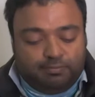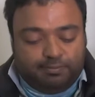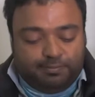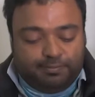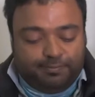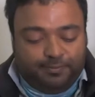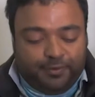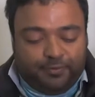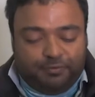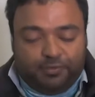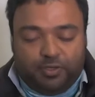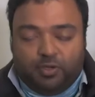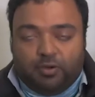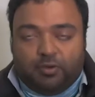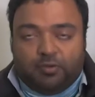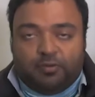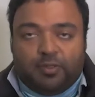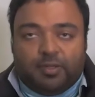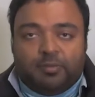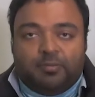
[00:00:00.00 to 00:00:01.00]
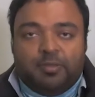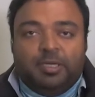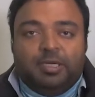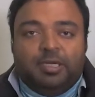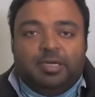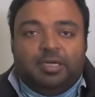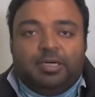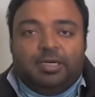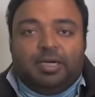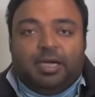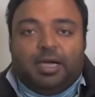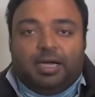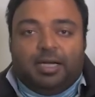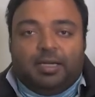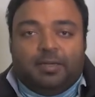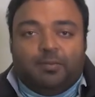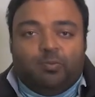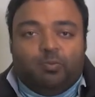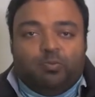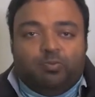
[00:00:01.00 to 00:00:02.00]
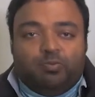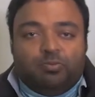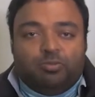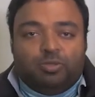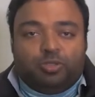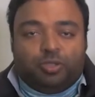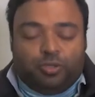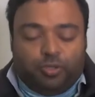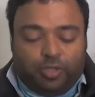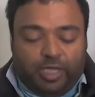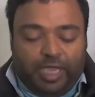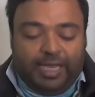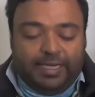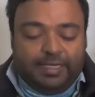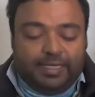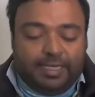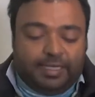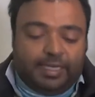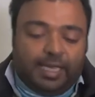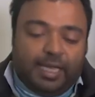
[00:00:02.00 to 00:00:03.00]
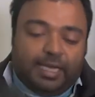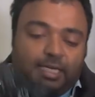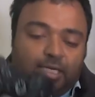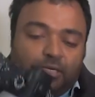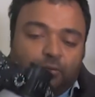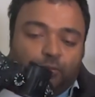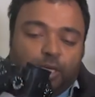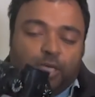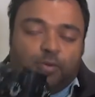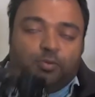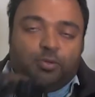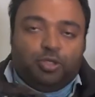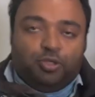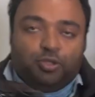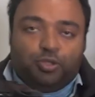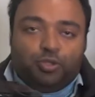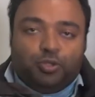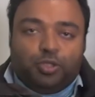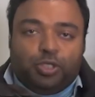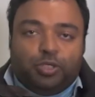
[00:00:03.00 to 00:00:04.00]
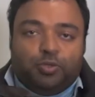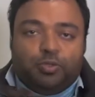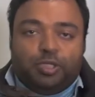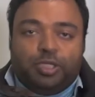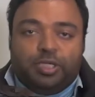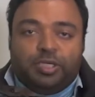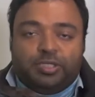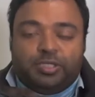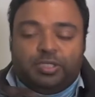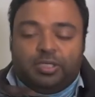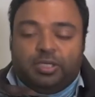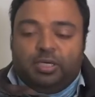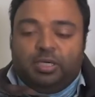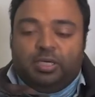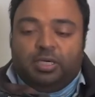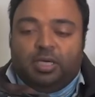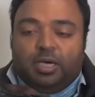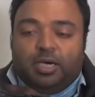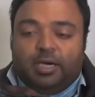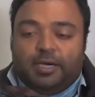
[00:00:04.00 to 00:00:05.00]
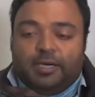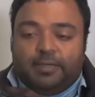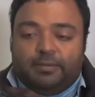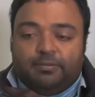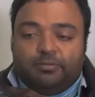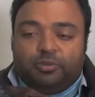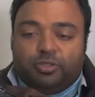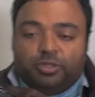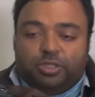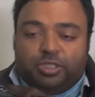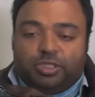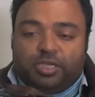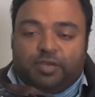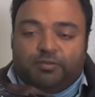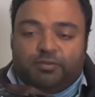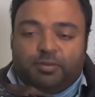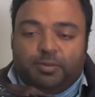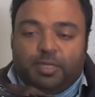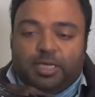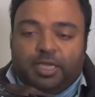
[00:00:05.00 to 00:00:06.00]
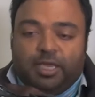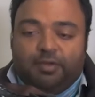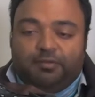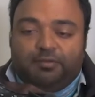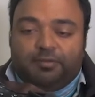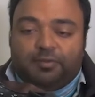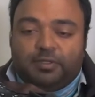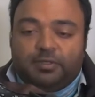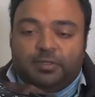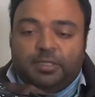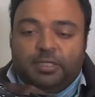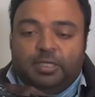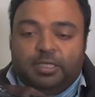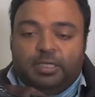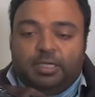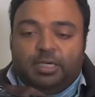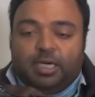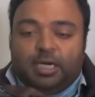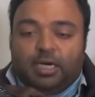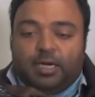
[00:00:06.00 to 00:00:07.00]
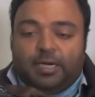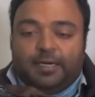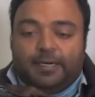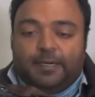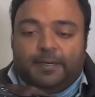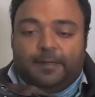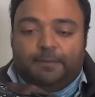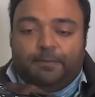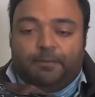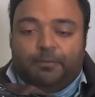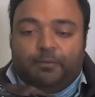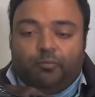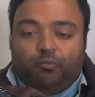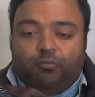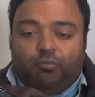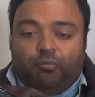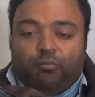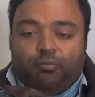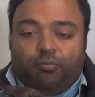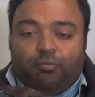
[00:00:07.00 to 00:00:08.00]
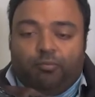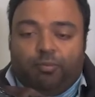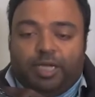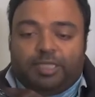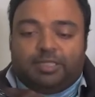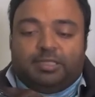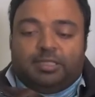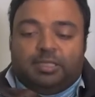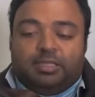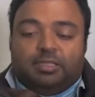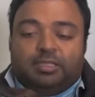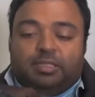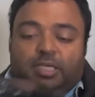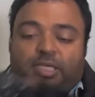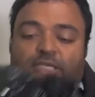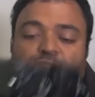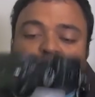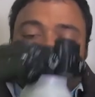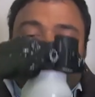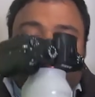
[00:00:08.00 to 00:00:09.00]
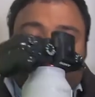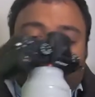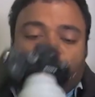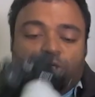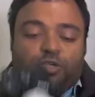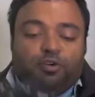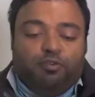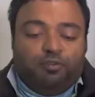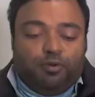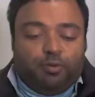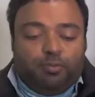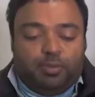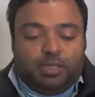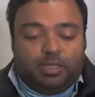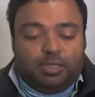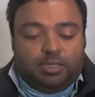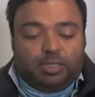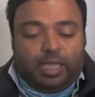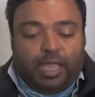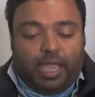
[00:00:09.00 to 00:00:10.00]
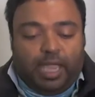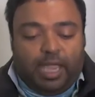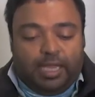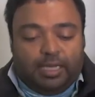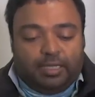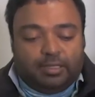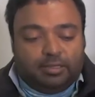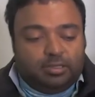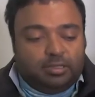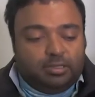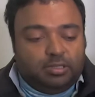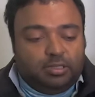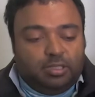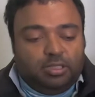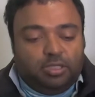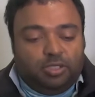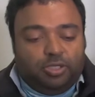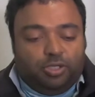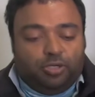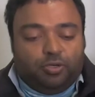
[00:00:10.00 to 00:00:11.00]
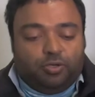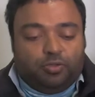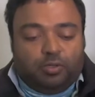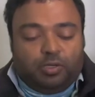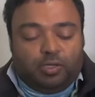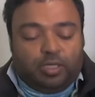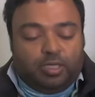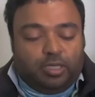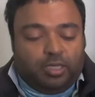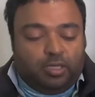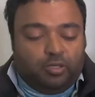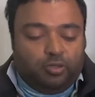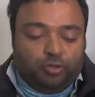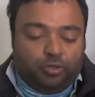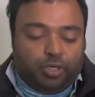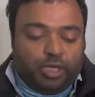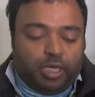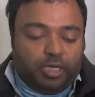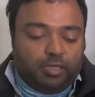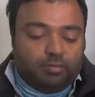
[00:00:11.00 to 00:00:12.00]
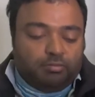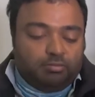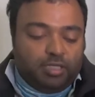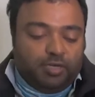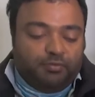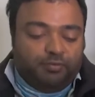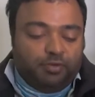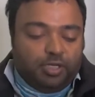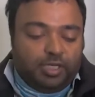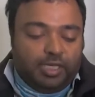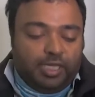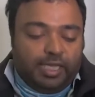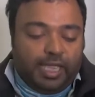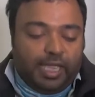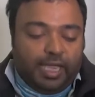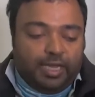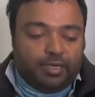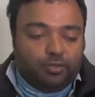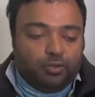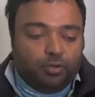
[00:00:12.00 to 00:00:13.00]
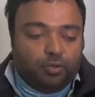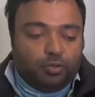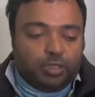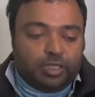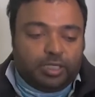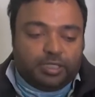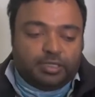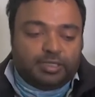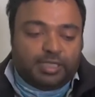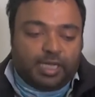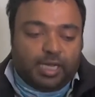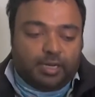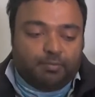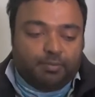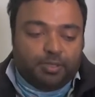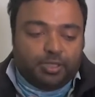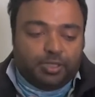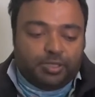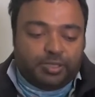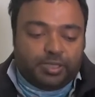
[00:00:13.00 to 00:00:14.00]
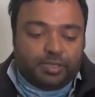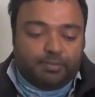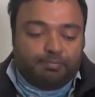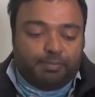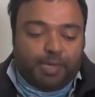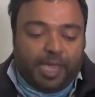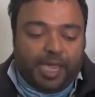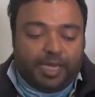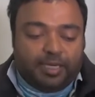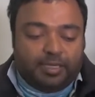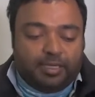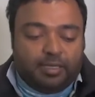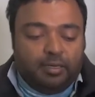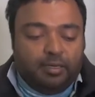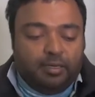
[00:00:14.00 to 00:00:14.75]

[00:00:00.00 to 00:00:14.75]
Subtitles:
50 of them. So you can get carried away when you're shooting with this. You just have to be careful, but it's more maneuverable, and you can definitely handhold and track birds and pan